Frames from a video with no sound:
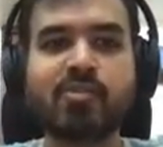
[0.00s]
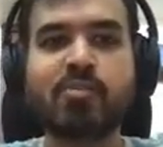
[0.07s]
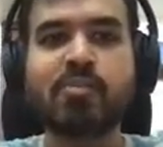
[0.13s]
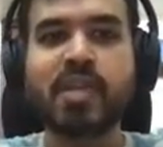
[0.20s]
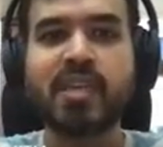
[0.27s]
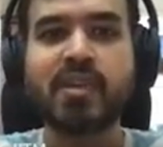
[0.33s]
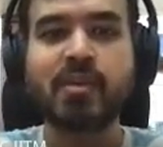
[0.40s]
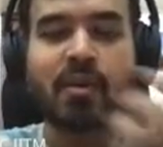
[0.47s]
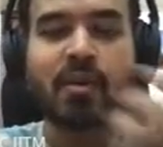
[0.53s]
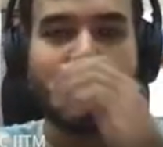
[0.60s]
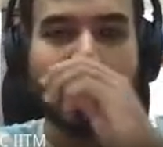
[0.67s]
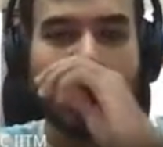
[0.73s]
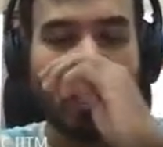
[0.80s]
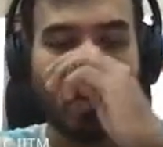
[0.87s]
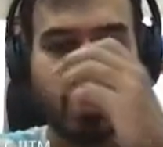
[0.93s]
be
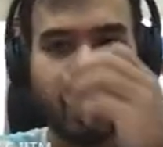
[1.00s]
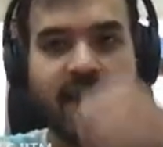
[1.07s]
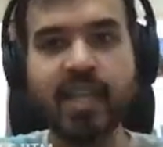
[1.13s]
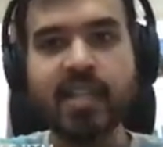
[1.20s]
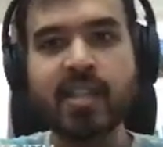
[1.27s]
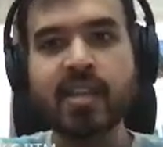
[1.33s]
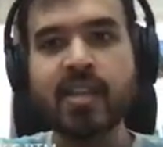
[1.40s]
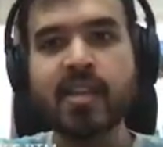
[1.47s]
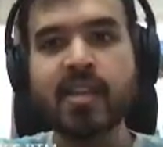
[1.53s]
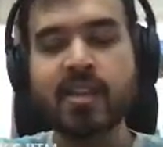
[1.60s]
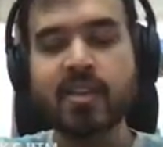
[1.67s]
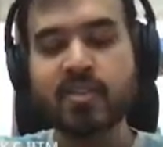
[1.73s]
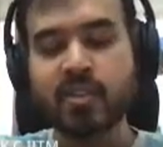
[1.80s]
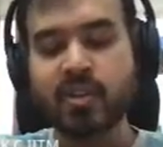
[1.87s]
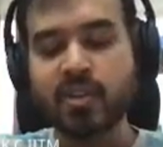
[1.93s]
wrong, right?
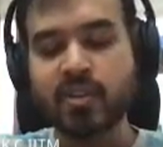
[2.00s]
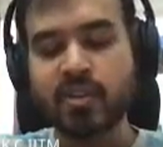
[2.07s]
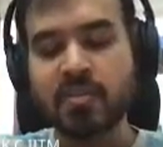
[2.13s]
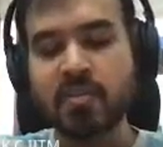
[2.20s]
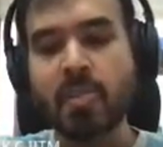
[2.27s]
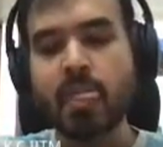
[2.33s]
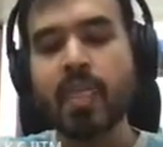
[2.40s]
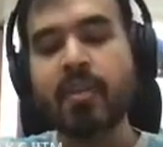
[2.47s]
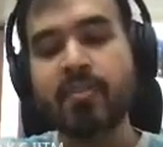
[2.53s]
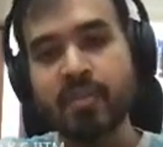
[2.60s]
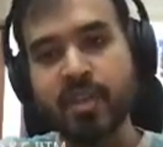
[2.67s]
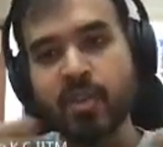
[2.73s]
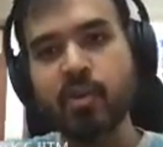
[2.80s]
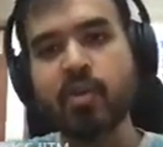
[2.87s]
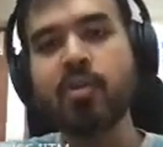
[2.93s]
So we
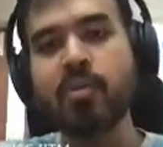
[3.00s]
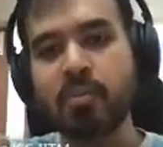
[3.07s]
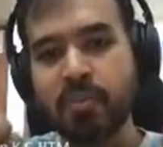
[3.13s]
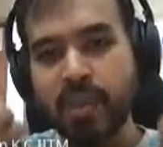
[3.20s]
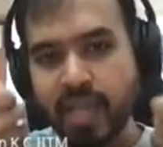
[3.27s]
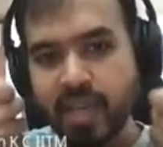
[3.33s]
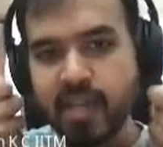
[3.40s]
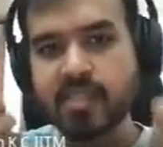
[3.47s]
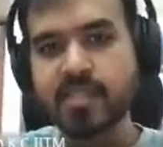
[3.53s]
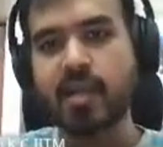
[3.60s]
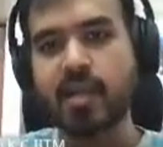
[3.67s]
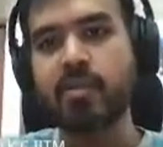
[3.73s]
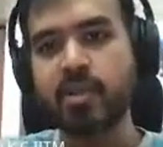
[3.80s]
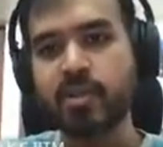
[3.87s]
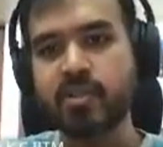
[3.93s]
know because
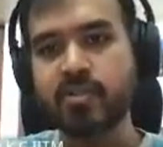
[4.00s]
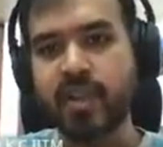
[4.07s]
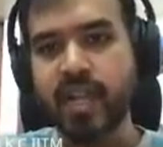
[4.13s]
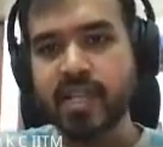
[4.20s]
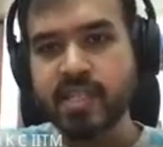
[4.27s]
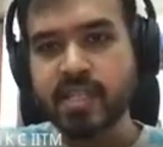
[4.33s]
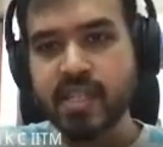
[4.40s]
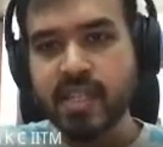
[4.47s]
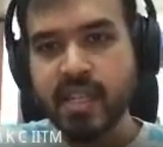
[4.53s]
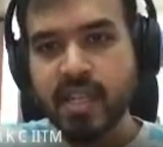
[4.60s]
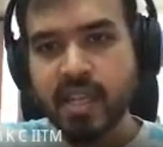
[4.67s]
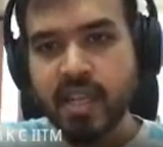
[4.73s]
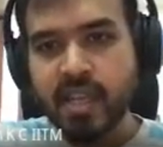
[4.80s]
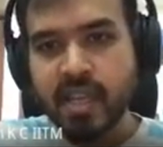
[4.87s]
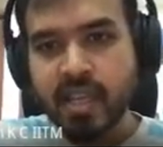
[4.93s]
w is fresh,
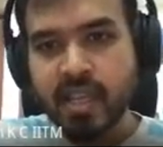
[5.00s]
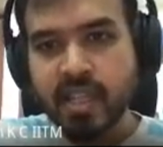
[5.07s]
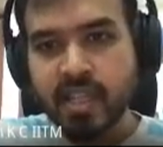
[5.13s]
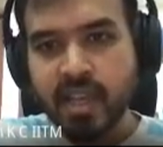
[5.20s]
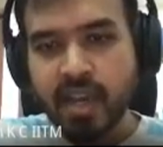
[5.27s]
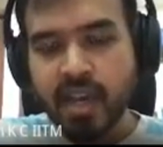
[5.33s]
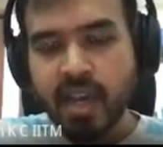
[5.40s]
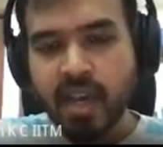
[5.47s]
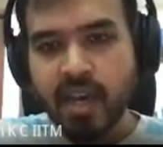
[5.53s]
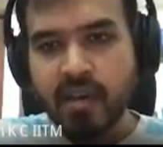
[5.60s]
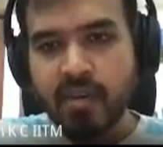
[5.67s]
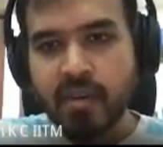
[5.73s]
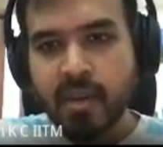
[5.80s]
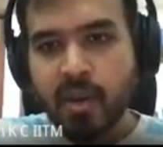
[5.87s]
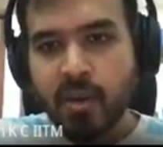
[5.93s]

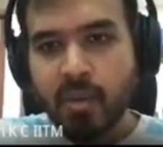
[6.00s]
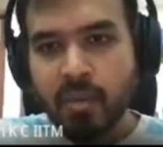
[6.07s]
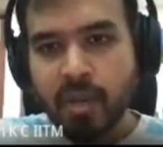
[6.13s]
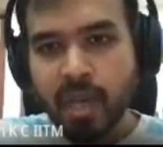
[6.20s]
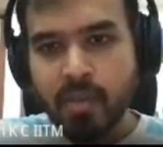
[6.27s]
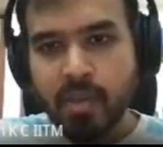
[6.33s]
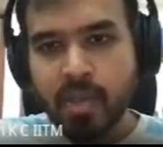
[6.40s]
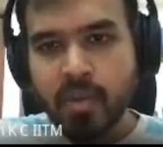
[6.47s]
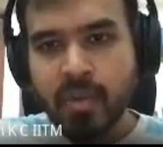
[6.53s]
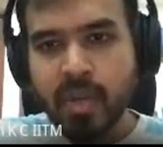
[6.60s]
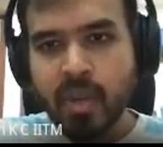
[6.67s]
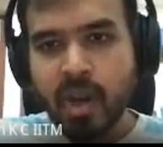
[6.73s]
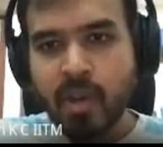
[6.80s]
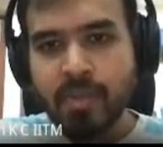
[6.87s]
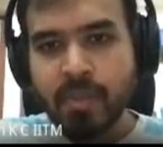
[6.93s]
w will
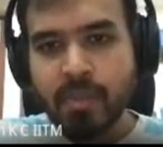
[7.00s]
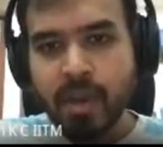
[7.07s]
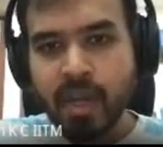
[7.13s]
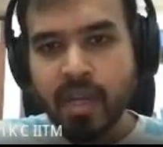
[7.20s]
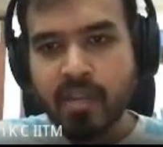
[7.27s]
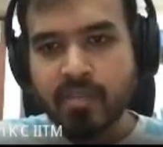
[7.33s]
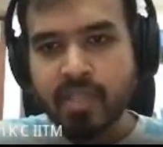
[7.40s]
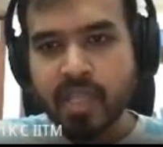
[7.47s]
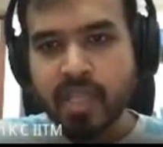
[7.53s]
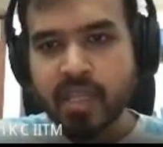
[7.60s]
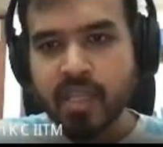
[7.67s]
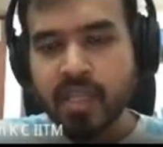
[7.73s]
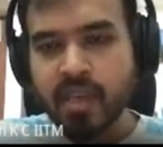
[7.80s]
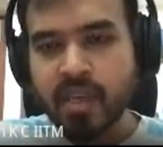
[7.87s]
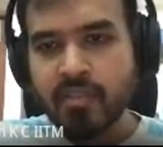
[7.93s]
not be part of
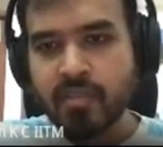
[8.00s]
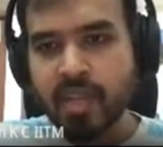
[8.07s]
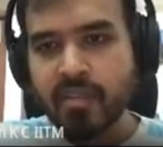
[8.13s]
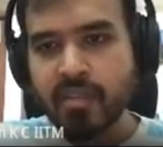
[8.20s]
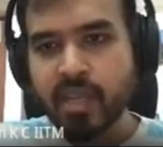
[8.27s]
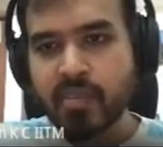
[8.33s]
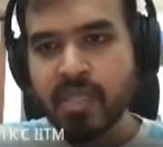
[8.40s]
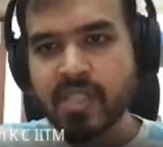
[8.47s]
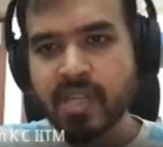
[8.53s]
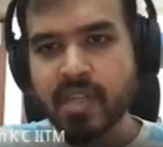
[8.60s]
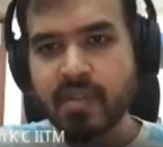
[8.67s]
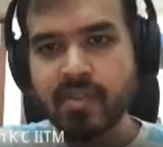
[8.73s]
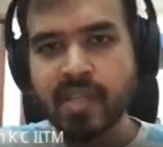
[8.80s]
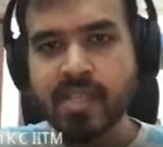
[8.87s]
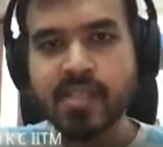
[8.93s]
the free variable set of
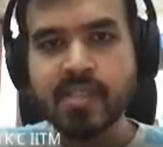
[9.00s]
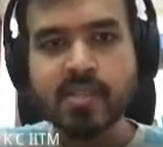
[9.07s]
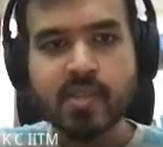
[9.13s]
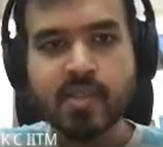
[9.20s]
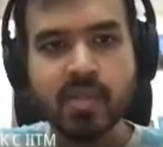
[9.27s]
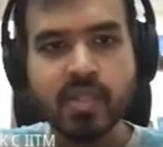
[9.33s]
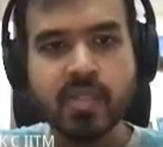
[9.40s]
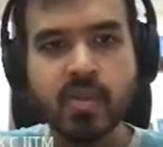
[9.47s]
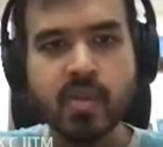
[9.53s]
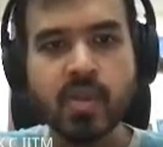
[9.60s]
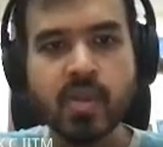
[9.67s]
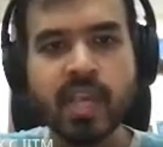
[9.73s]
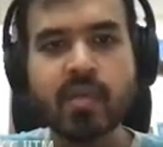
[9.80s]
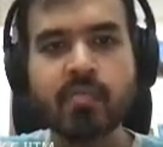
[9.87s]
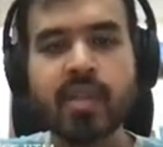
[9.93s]
S, so this rule
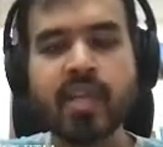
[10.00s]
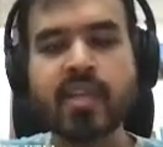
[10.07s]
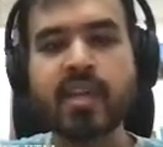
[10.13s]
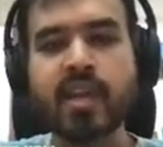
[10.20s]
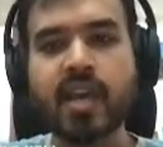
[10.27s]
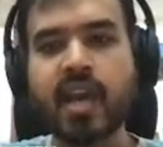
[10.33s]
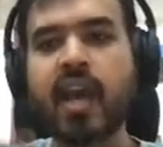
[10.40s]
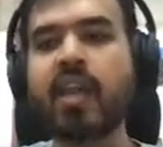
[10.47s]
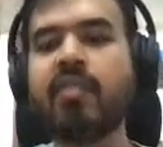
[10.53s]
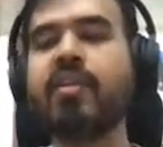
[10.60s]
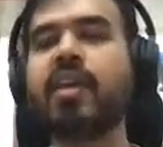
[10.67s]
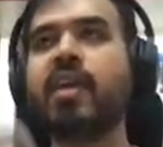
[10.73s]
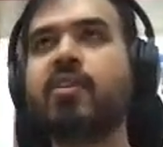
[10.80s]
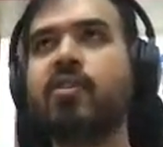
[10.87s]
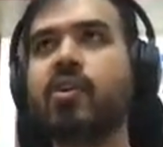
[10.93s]
can apply, and we
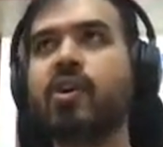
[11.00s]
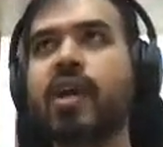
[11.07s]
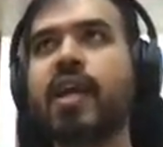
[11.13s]
can go ahead